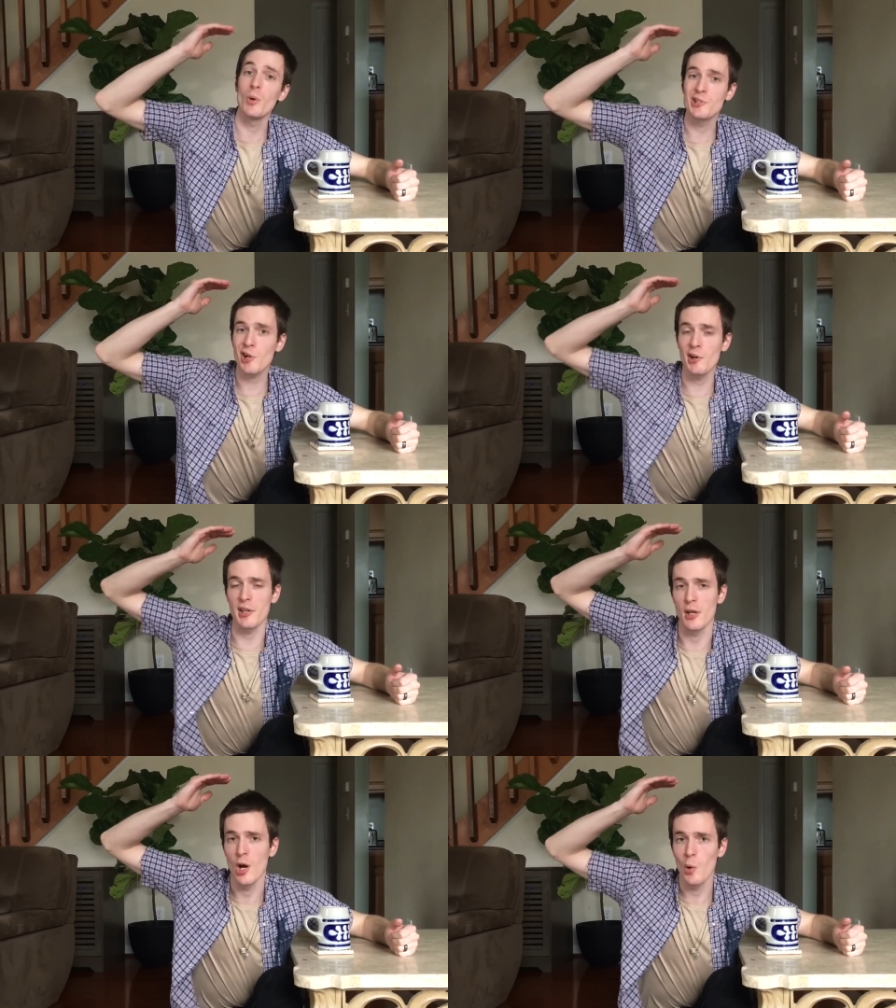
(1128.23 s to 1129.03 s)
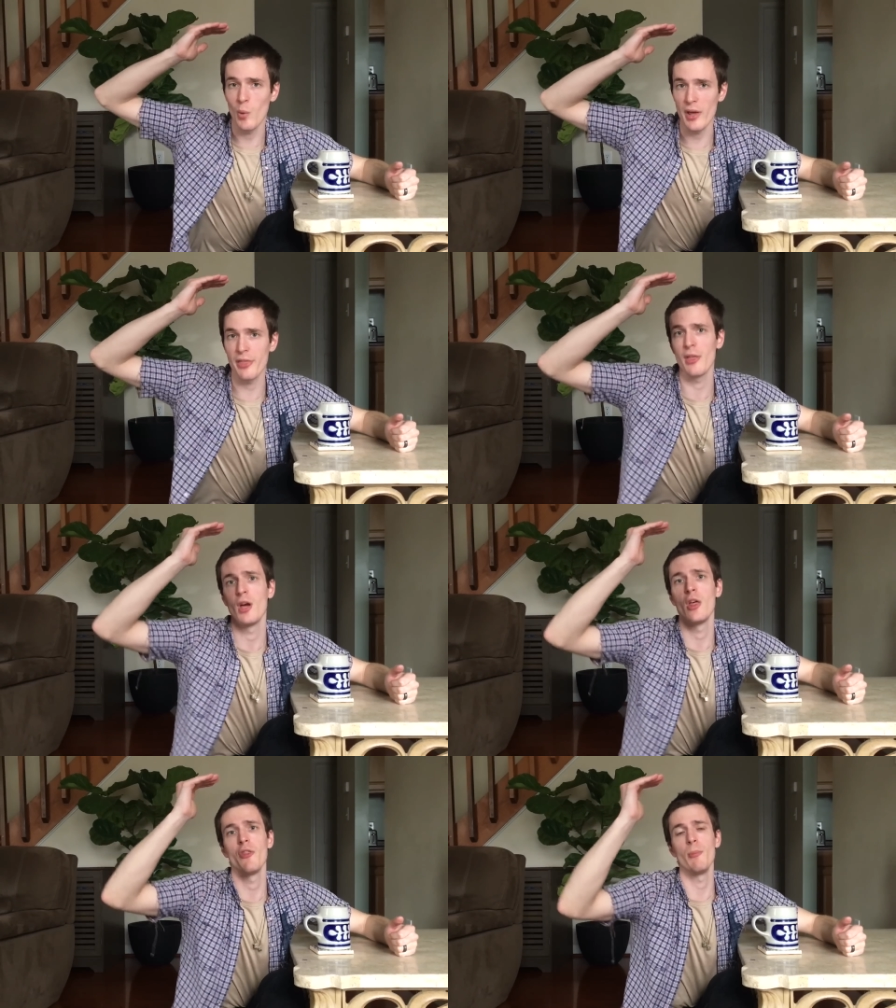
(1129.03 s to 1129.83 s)
We started with
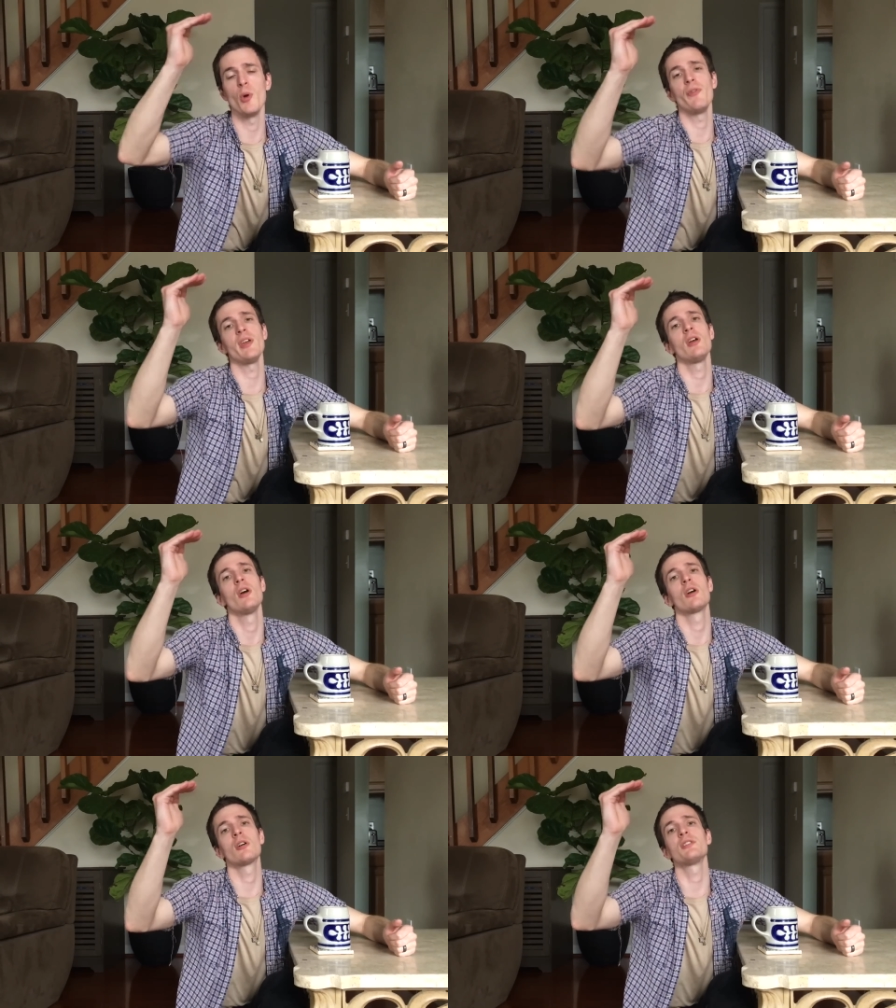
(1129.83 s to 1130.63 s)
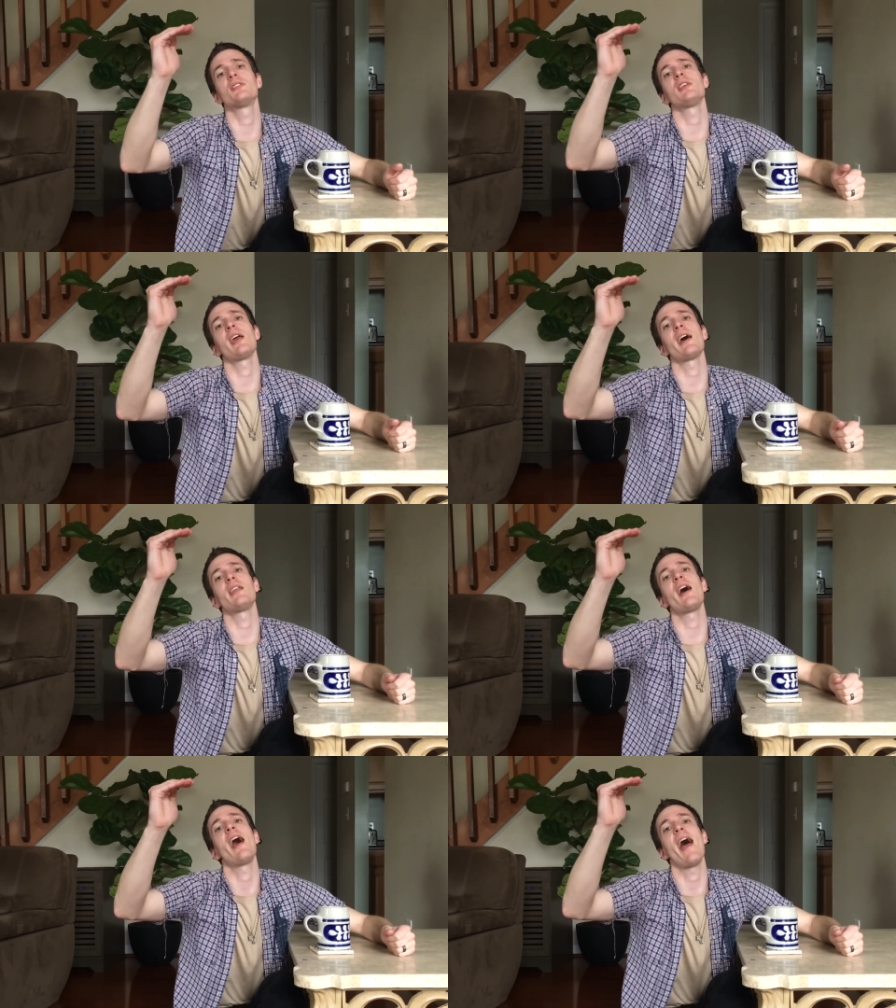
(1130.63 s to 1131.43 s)
the movie
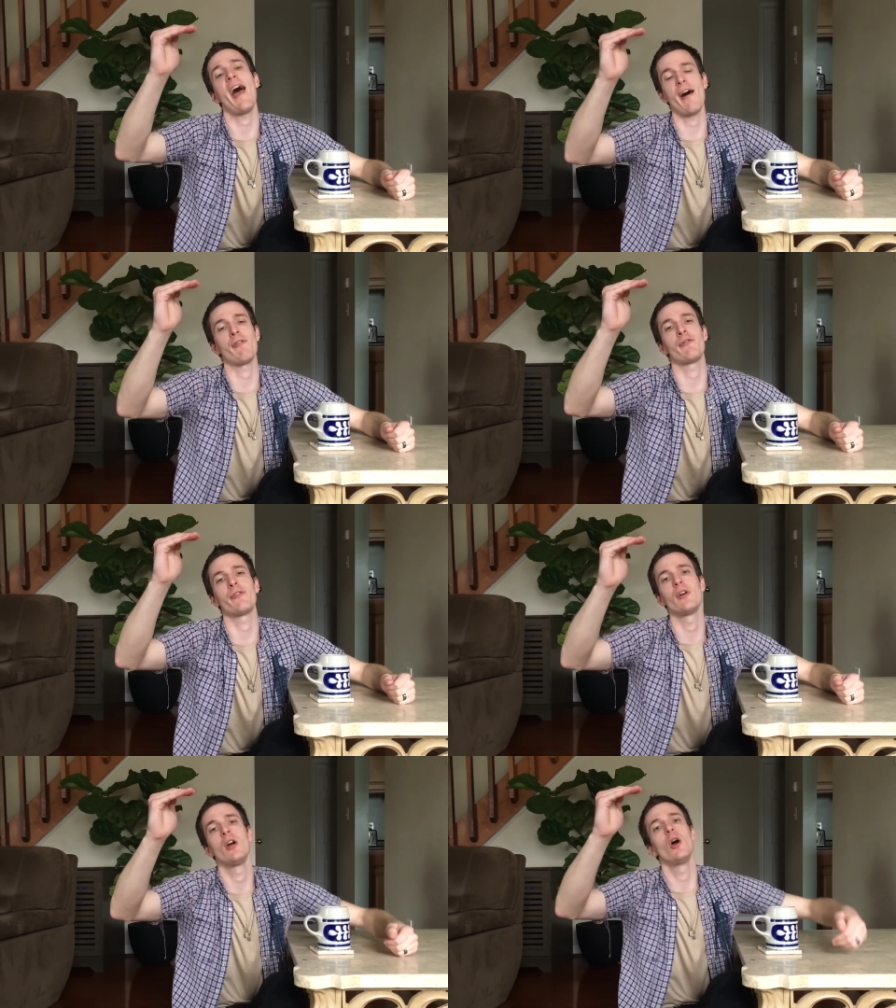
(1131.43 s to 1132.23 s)
Christiane F.